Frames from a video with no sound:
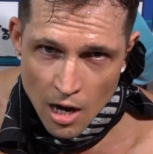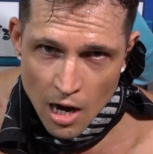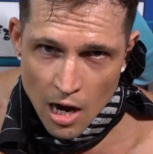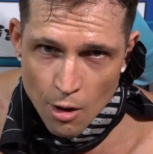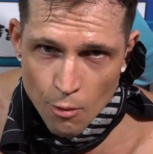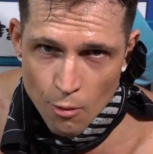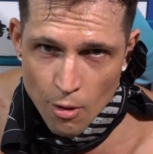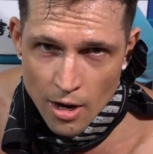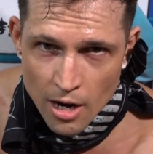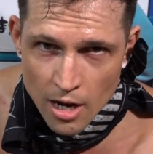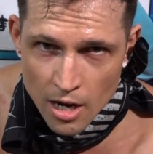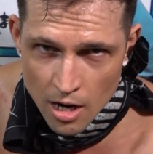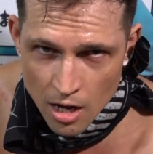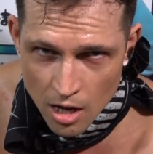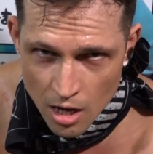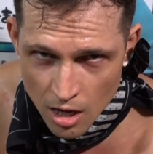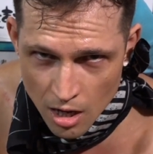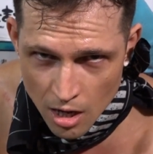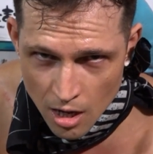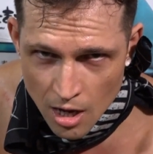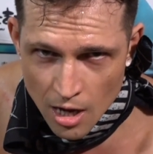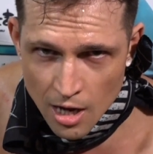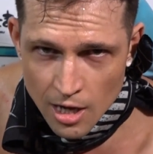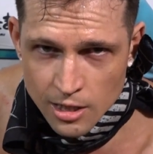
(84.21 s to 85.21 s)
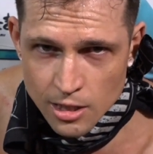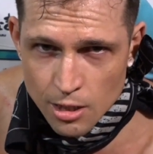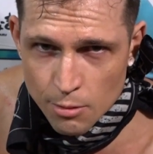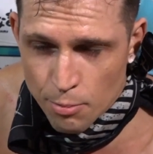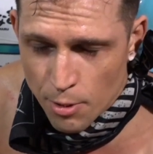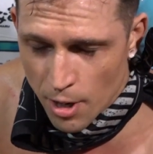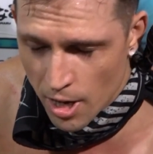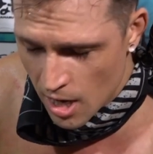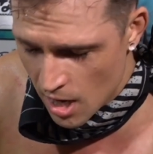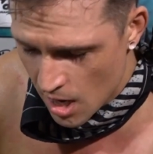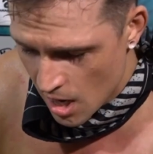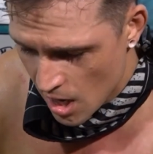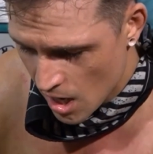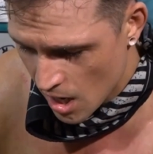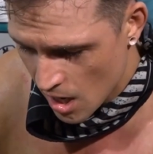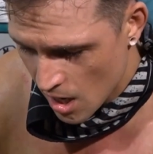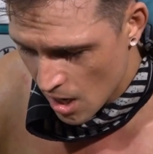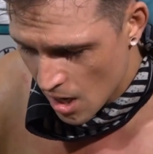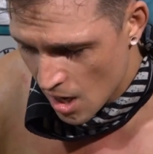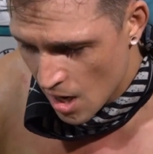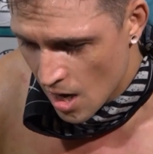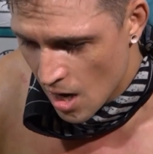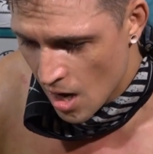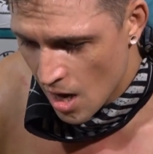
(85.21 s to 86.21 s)
I want it to be
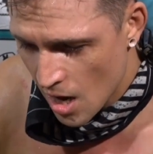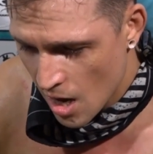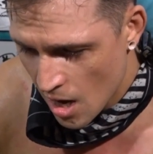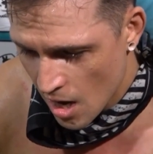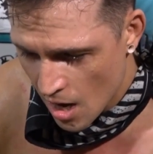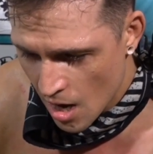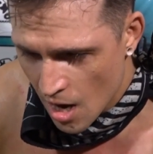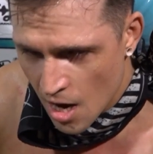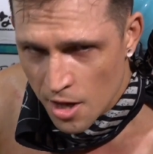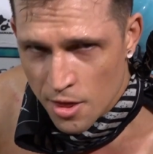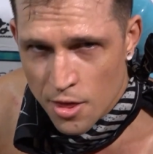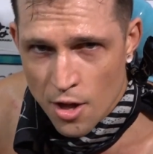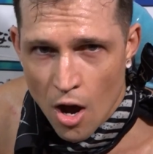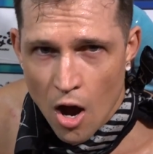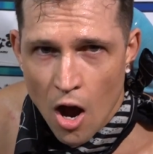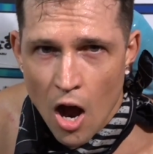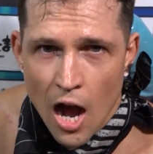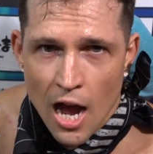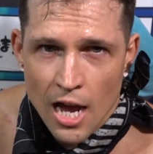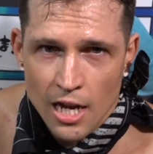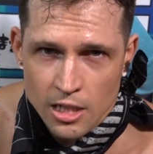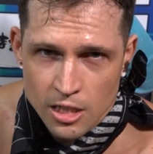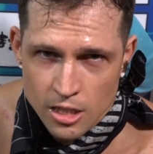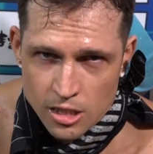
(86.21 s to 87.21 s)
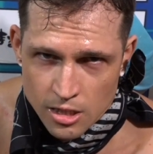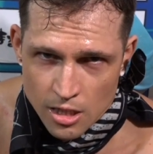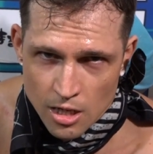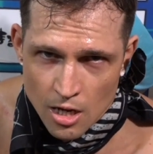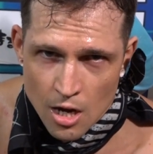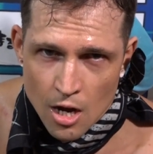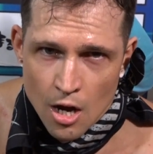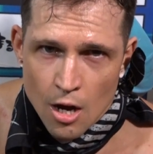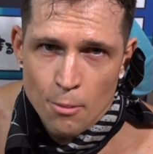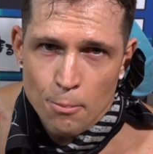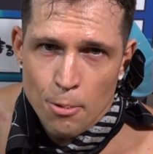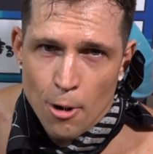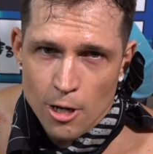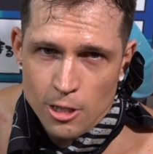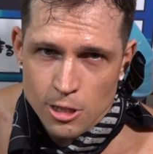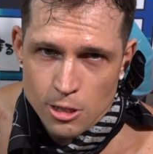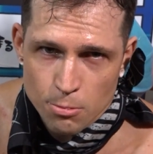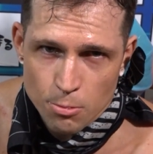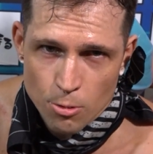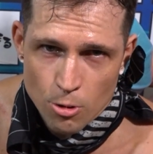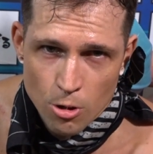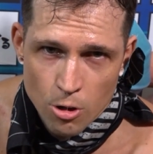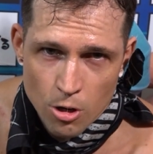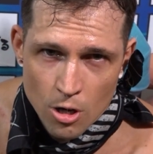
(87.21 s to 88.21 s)
the highest
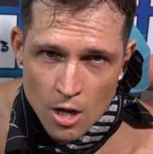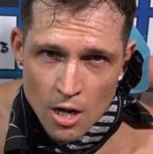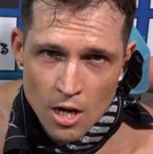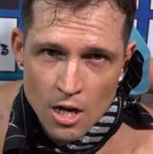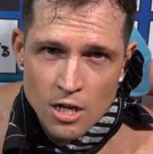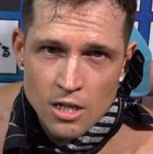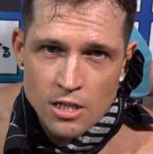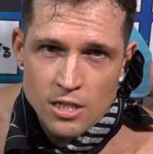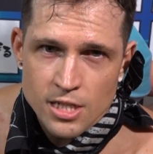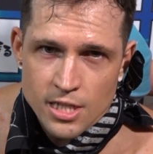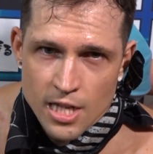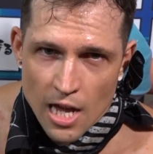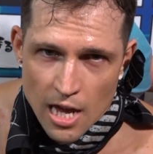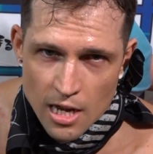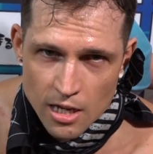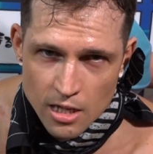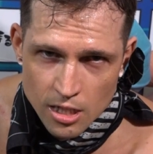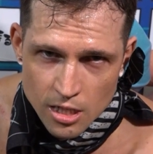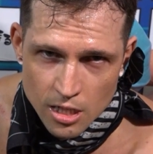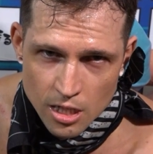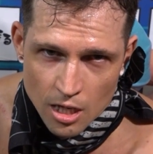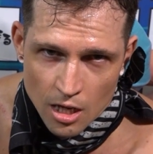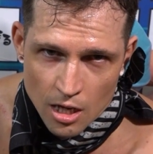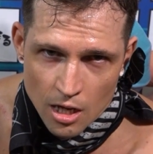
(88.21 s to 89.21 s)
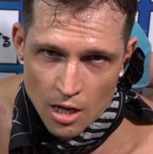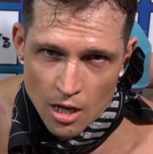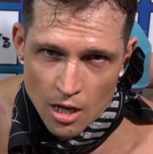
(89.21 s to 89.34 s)
possible stakes,